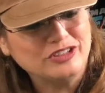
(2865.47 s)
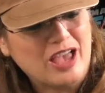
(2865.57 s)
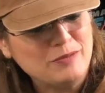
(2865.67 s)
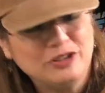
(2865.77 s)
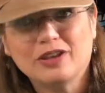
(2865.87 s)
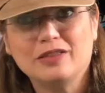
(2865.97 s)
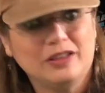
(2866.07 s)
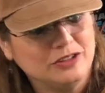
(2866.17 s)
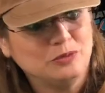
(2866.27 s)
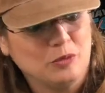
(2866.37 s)
time because I
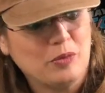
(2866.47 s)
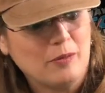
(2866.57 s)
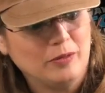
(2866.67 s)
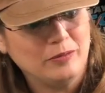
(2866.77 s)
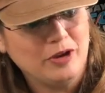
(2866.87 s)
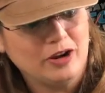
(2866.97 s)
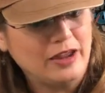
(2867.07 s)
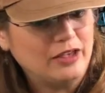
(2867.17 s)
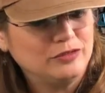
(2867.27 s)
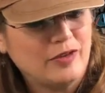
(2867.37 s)
think this will probably be our
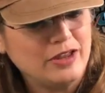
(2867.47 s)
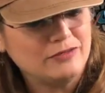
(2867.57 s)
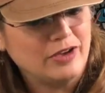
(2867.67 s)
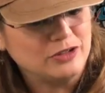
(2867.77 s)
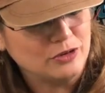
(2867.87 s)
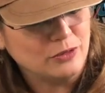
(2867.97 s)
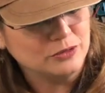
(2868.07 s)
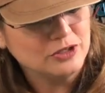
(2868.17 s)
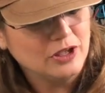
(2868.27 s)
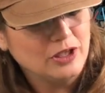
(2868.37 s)
last fight if I don't,